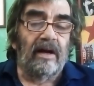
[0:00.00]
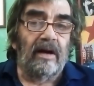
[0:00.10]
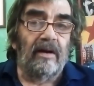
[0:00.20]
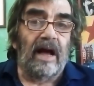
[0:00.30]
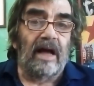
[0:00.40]

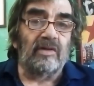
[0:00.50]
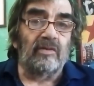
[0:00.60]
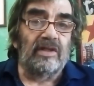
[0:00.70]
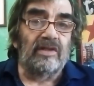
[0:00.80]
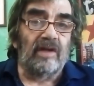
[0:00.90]
as a
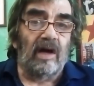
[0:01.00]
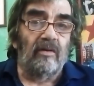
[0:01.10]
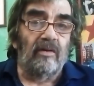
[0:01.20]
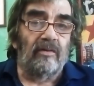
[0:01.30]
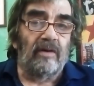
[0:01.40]
result,
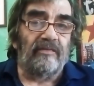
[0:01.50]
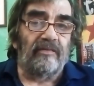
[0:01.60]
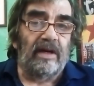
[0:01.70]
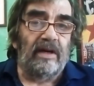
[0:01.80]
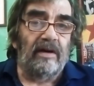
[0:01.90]
the
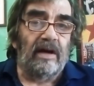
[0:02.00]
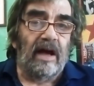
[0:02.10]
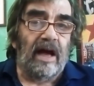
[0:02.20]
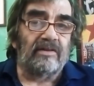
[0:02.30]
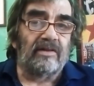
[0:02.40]
referee
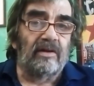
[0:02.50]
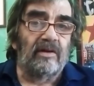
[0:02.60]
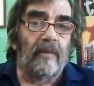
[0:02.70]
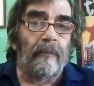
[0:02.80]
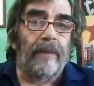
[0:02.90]
had to look
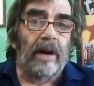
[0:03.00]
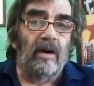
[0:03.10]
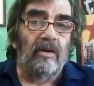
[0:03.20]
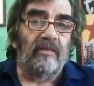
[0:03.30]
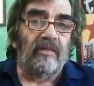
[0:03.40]
at
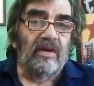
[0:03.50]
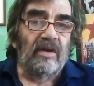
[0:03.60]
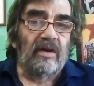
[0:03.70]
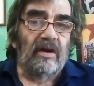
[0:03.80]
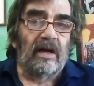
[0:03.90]
both
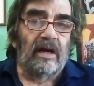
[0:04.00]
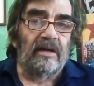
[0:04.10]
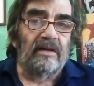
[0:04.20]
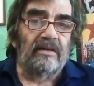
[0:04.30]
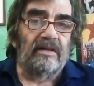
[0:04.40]

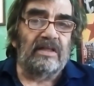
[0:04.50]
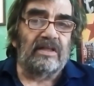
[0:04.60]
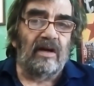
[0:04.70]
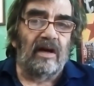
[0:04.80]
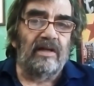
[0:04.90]
and
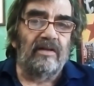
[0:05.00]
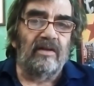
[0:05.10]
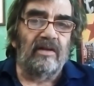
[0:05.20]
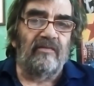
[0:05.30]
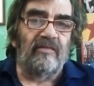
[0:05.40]
decided that the
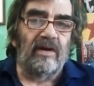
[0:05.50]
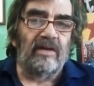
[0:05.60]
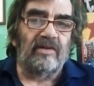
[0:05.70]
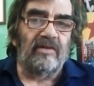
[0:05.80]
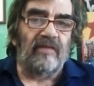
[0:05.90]
first
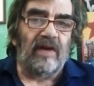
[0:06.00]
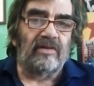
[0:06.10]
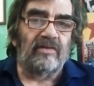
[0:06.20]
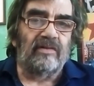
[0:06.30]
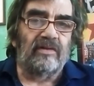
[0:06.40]
offence
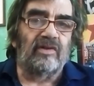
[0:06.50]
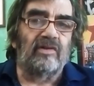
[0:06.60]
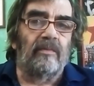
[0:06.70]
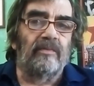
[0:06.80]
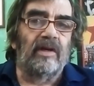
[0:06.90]

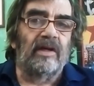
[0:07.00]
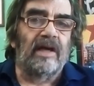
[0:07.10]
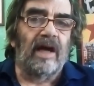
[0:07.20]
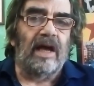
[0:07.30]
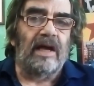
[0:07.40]
stopped the
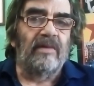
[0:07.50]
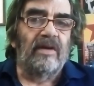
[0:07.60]
game,